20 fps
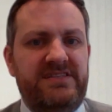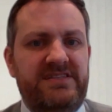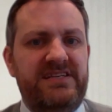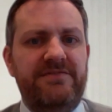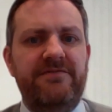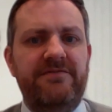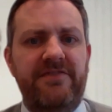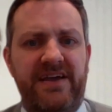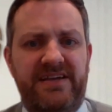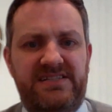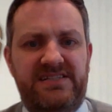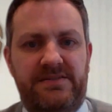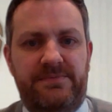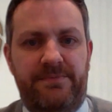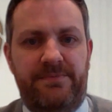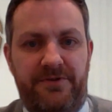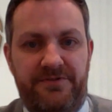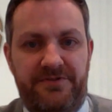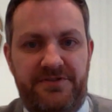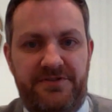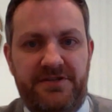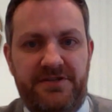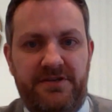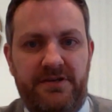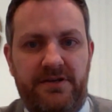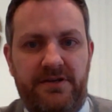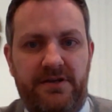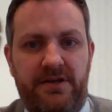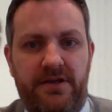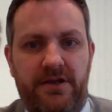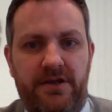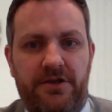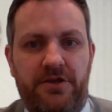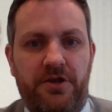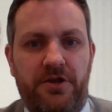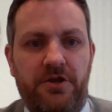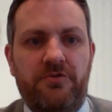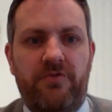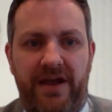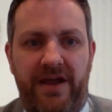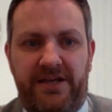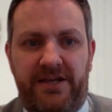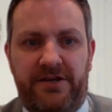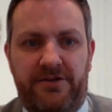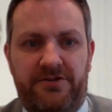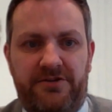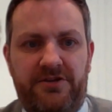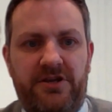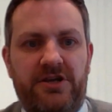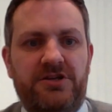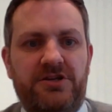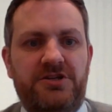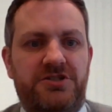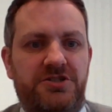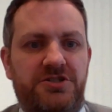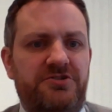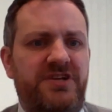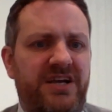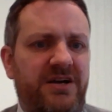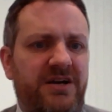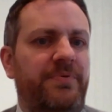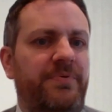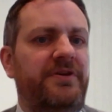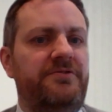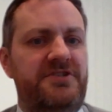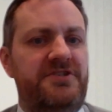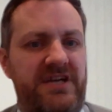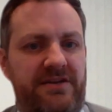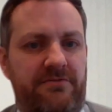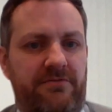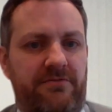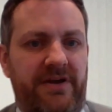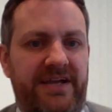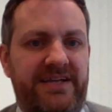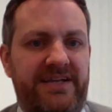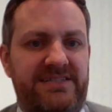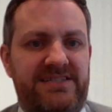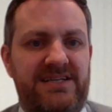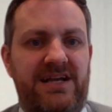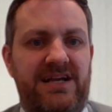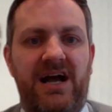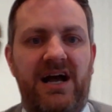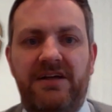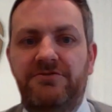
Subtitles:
This investment, you reckon, should help you generate